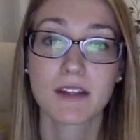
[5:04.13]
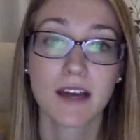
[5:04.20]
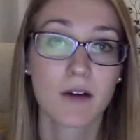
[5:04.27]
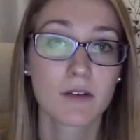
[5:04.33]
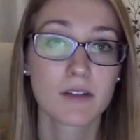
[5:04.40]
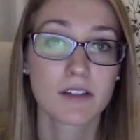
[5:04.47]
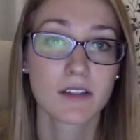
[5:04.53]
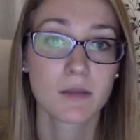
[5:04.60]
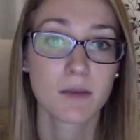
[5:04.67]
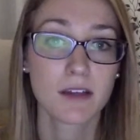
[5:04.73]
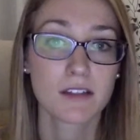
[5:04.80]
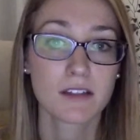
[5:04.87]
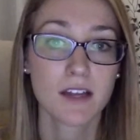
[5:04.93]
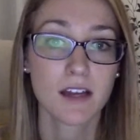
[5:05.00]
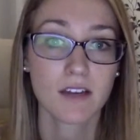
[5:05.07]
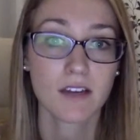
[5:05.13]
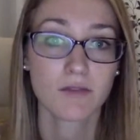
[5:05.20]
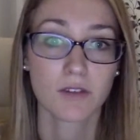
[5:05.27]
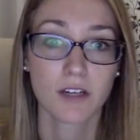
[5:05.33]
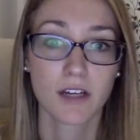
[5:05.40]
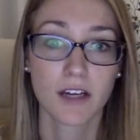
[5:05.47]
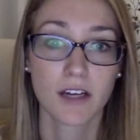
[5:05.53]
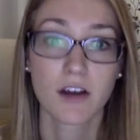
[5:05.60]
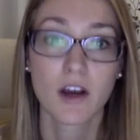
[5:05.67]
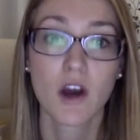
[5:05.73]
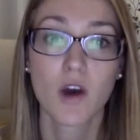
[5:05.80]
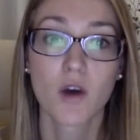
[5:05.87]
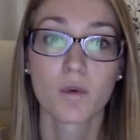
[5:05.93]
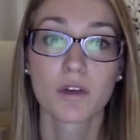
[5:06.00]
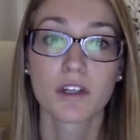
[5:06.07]
now isn't the best time for you.
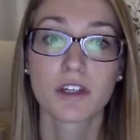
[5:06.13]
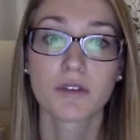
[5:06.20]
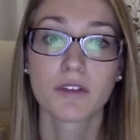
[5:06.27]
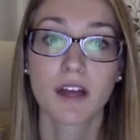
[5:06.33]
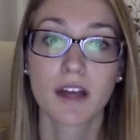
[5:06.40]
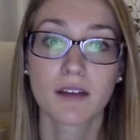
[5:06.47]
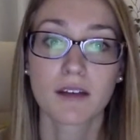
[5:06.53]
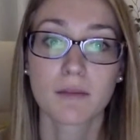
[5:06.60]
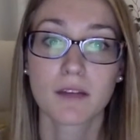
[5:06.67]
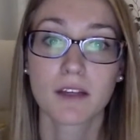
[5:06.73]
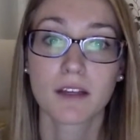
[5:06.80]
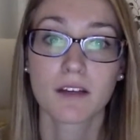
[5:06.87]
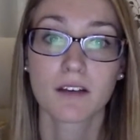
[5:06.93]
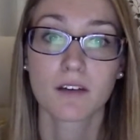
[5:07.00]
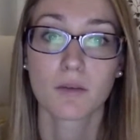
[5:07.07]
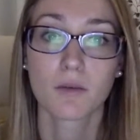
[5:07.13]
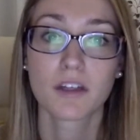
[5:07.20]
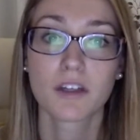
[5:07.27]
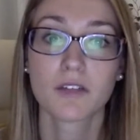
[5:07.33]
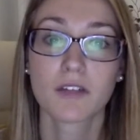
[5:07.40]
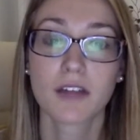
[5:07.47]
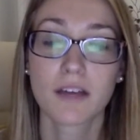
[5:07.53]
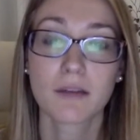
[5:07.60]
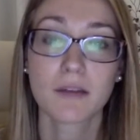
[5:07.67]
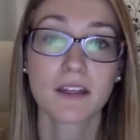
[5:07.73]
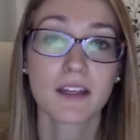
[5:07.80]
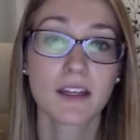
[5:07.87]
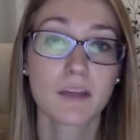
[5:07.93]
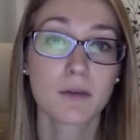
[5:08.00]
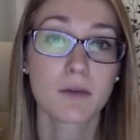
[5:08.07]
Would you like me
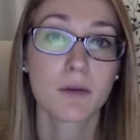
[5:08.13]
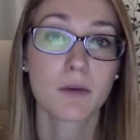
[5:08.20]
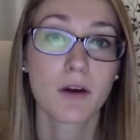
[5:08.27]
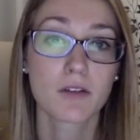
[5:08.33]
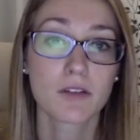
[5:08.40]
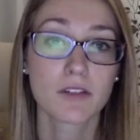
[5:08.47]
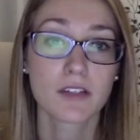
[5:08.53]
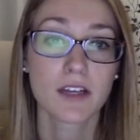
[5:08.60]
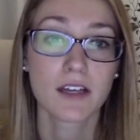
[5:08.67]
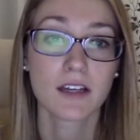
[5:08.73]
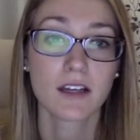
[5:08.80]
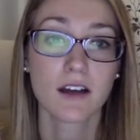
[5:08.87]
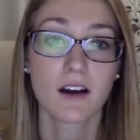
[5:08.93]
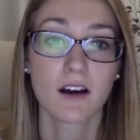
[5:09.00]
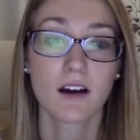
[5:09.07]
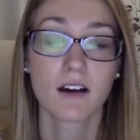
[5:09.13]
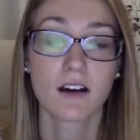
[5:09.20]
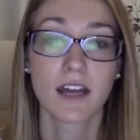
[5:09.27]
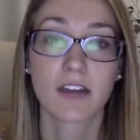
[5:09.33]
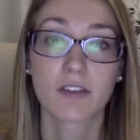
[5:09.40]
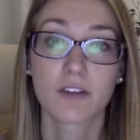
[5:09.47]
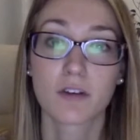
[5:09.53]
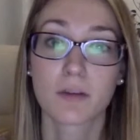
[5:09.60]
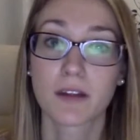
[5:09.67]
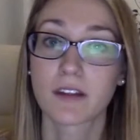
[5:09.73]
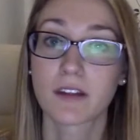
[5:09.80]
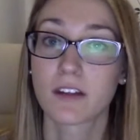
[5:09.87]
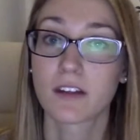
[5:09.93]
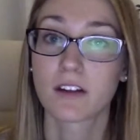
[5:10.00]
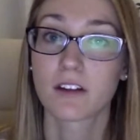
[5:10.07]
to keep you posted on a group in
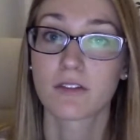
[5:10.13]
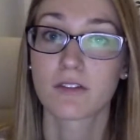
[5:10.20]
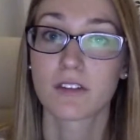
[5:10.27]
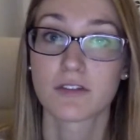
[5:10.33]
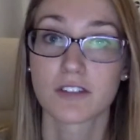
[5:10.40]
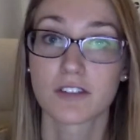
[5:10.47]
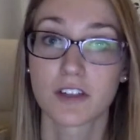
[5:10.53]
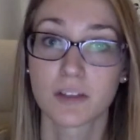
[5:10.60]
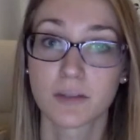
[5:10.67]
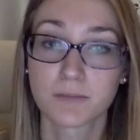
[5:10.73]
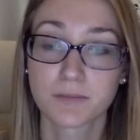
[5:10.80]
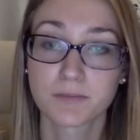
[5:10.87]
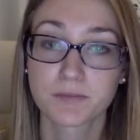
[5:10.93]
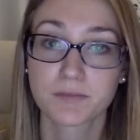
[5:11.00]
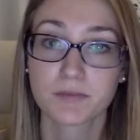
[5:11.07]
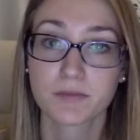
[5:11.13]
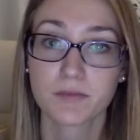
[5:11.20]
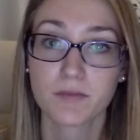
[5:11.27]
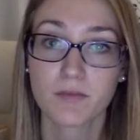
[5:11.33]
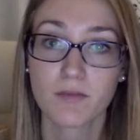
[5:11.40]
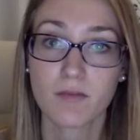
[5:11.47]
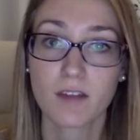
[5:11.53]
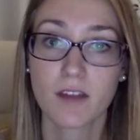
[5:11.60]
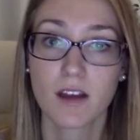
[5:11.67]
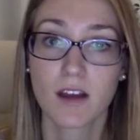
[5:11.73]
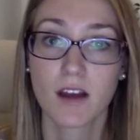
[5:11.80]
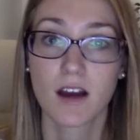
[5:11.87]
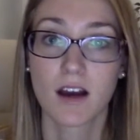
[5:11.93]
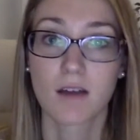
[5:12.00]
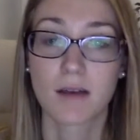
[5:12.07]
the near future?
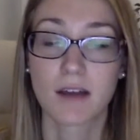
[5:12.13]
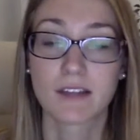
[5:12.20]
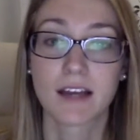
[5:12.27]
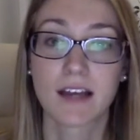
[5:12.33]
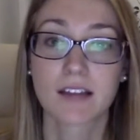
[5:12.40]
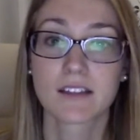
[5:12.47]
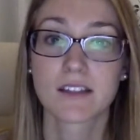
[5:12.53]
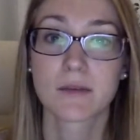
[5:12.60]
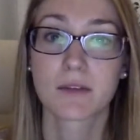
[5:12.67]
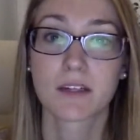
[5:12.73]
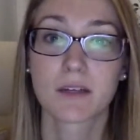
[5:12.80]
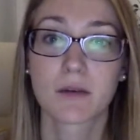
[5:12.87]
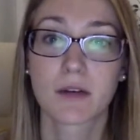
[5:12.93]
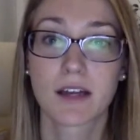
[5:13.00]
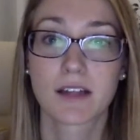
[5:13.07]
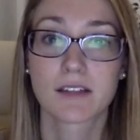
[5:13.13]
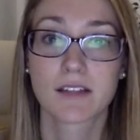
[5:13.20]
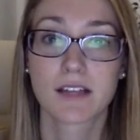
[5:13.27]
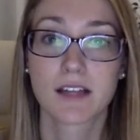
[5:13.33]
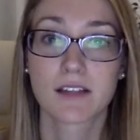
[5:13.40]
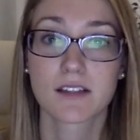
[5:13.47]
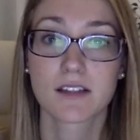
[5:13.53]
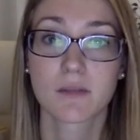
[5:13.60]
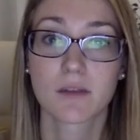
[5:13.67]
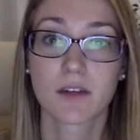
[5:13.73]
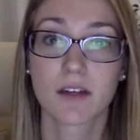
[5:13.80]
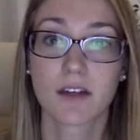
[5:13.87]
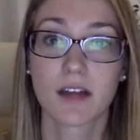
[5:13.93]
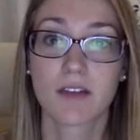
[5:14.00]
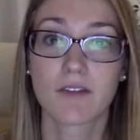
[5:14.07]
And that's typically what I'd say to
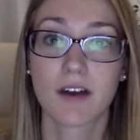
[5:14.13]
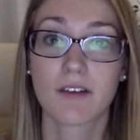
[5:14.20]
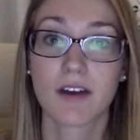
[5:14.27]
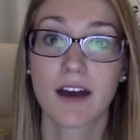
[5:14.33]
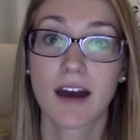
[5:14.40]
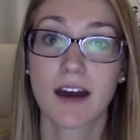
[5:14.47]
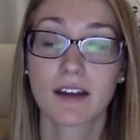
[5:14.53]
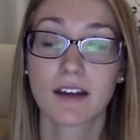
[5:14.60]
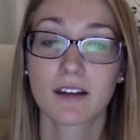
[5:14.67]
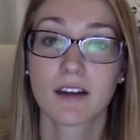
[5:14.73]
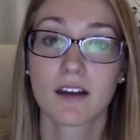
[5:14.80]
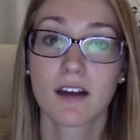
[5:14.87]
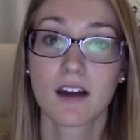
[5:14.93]
someone if I've had